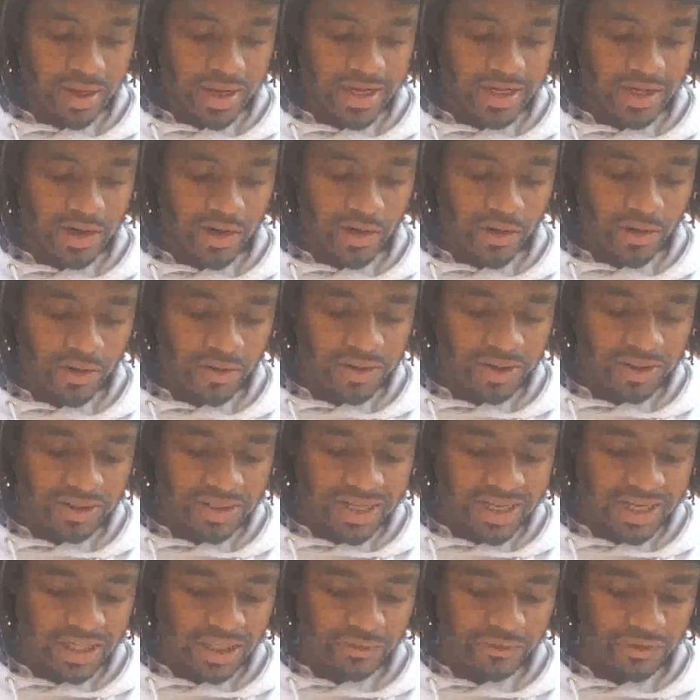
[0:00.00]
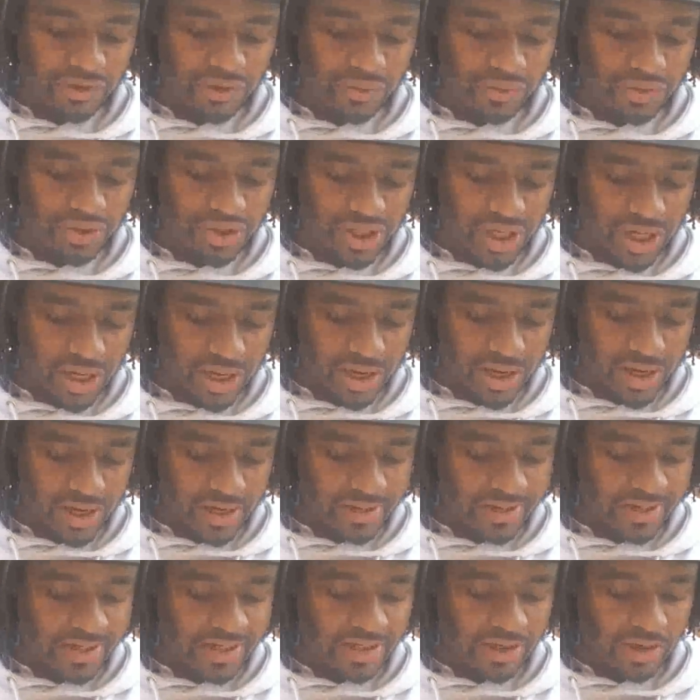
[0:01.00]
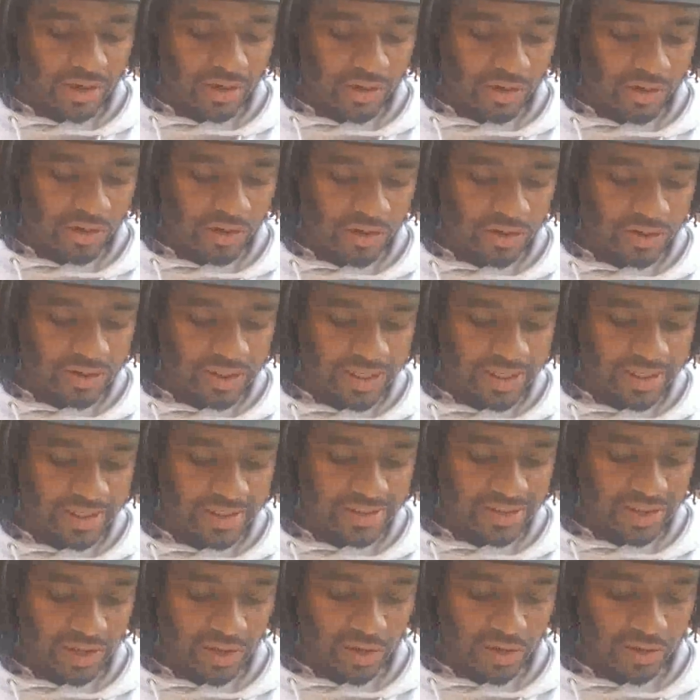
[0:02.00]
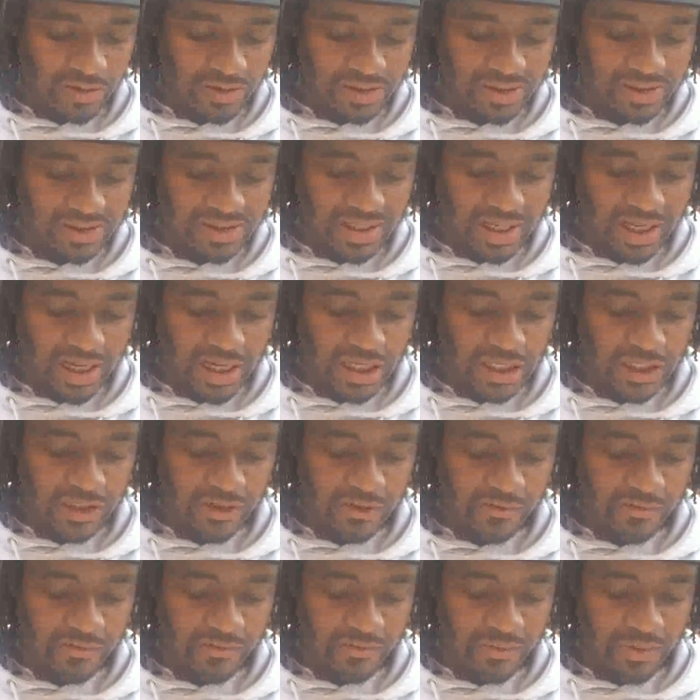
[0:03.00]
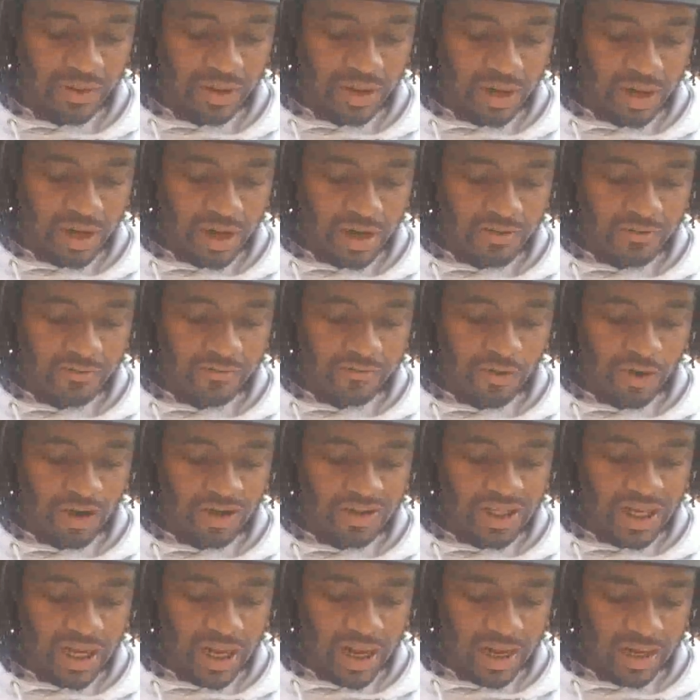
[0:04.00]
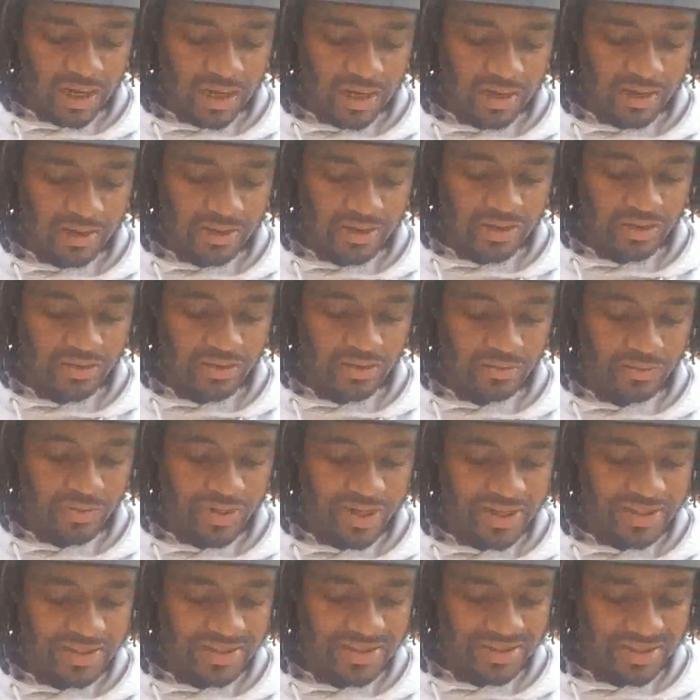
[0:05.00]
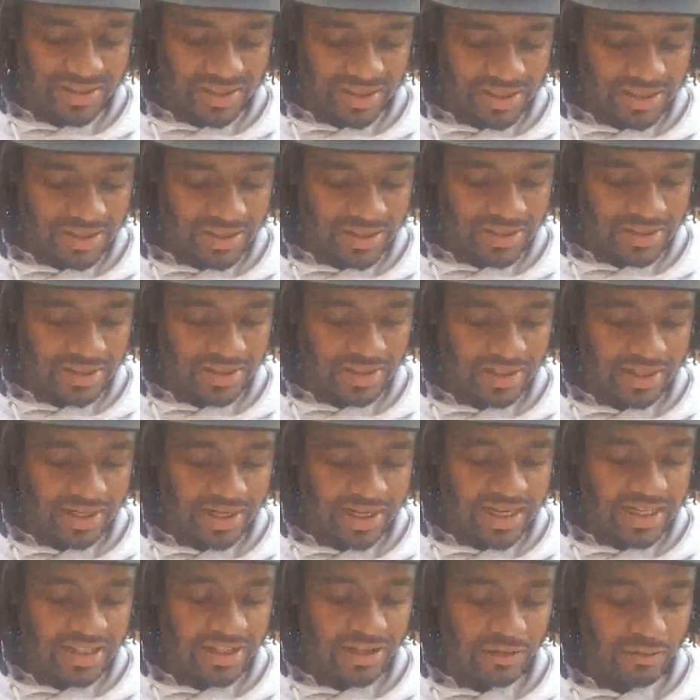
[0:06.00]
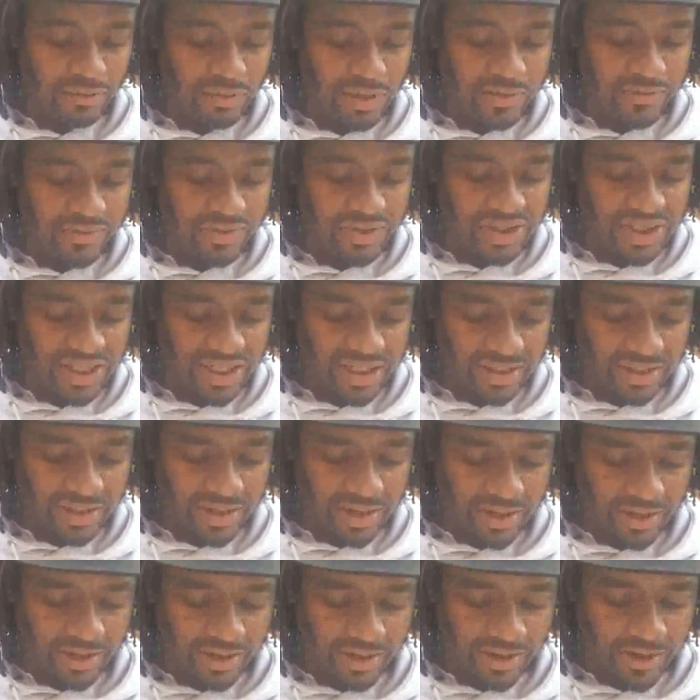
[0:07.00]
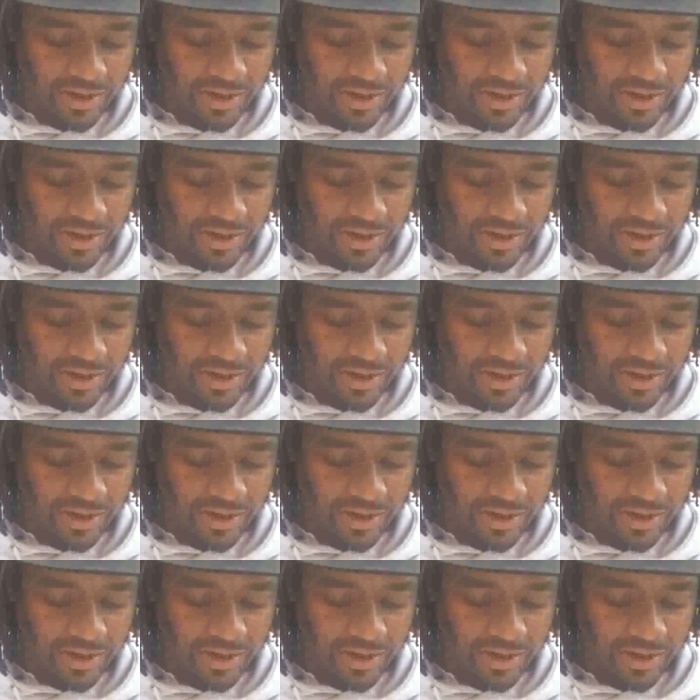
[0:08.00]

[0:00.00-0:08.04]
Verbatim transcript: and all the land of Shushan, and all that is on the side of Enoch, to the Red Sea and the river Tina.